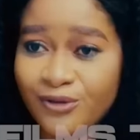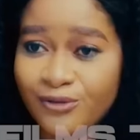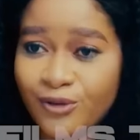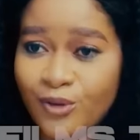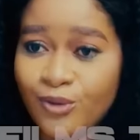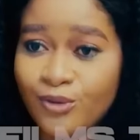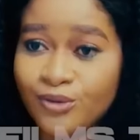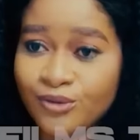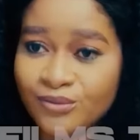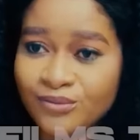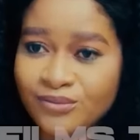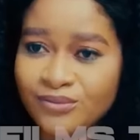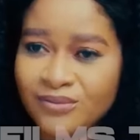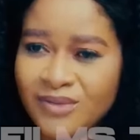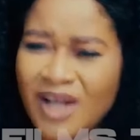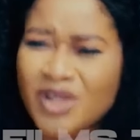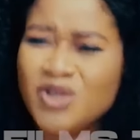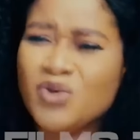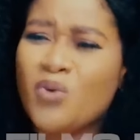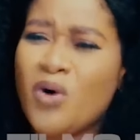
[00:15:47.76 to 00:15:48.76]
your phone
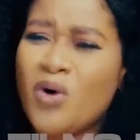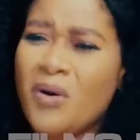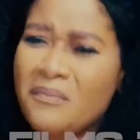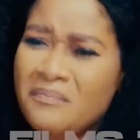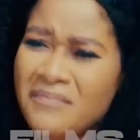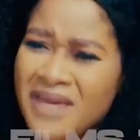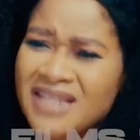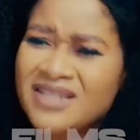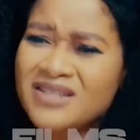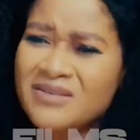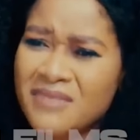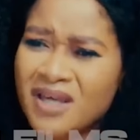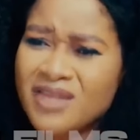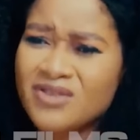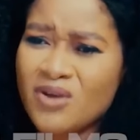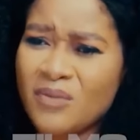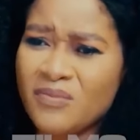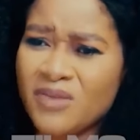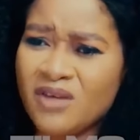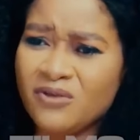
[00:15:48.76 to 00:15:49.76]
and you want me to
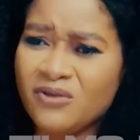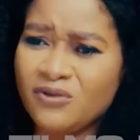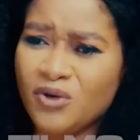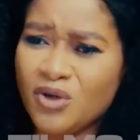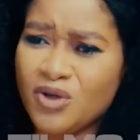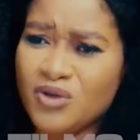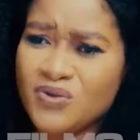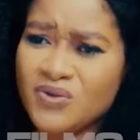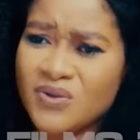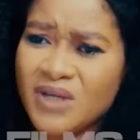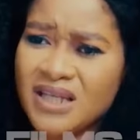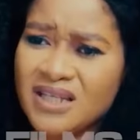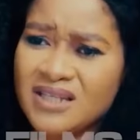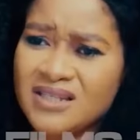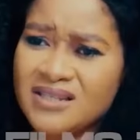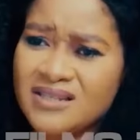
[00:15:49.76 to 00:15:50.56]
make something for you to